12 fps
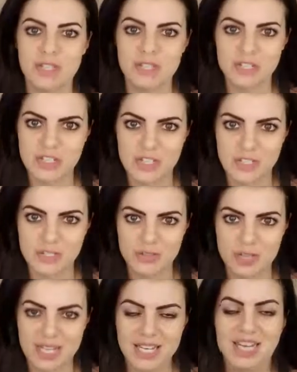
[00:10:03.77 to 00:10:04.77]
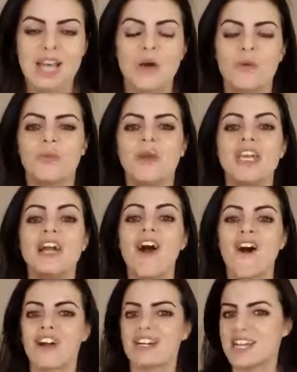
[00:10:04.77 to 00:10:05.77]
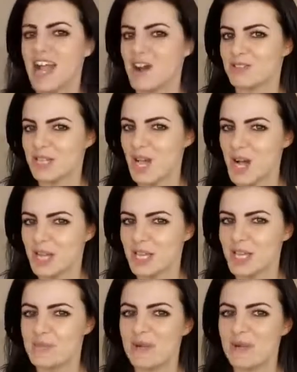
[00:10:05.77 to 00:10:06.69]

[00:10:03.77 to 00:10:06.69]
with children. We are now talking